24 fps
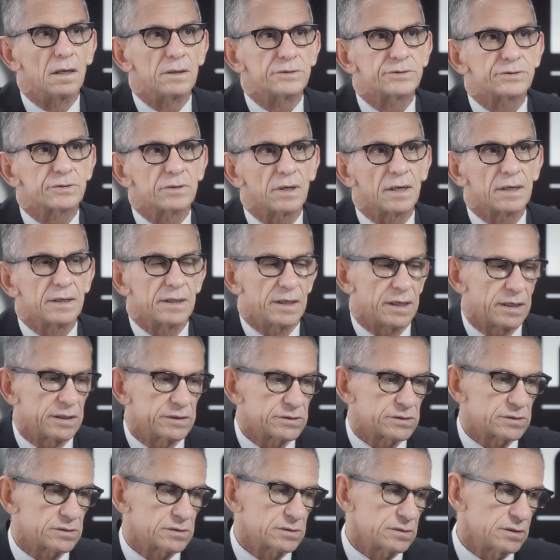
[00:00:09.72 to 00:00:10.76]
Australia
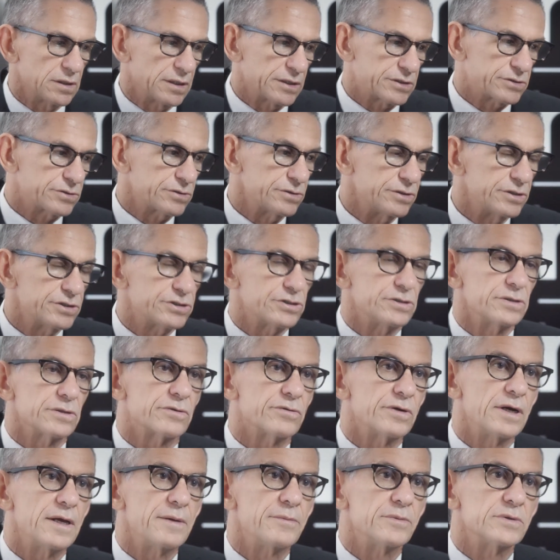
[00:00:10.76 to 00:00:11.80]
has extradition
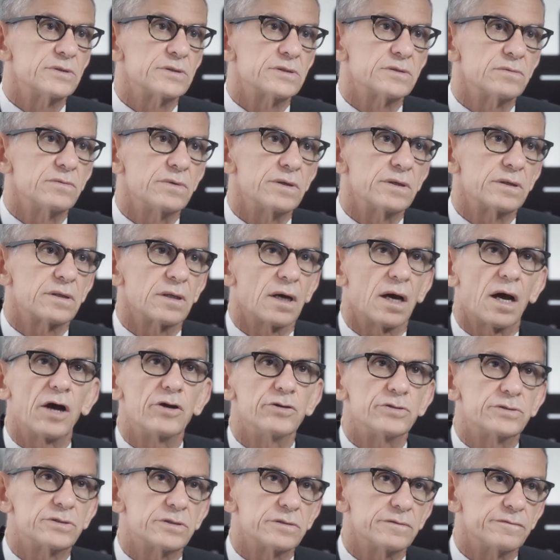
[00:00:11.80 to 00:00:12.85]
agreements with a
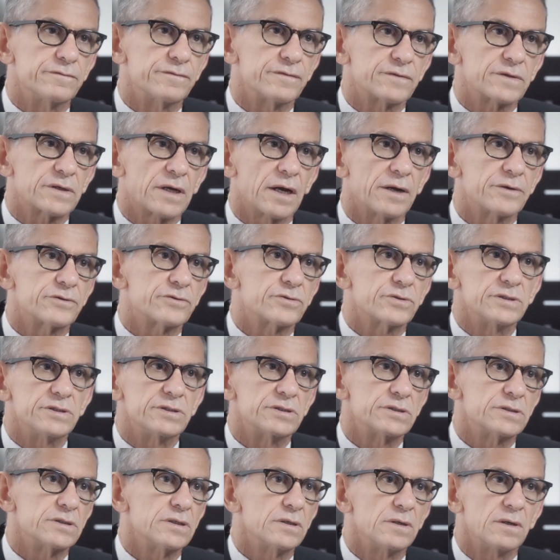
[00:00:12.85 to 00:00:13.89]
host of
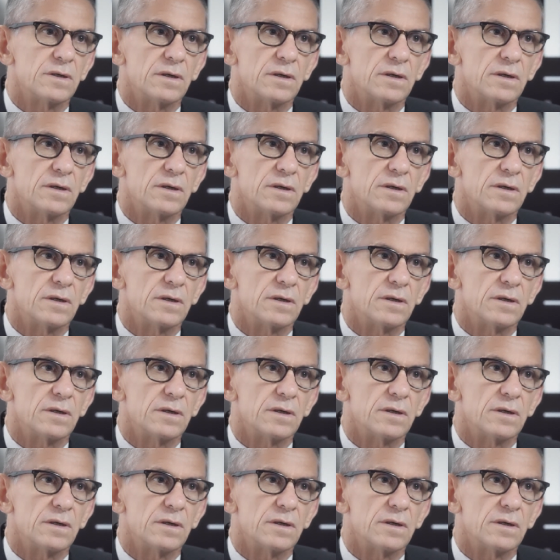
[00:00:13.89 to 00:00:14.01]
countries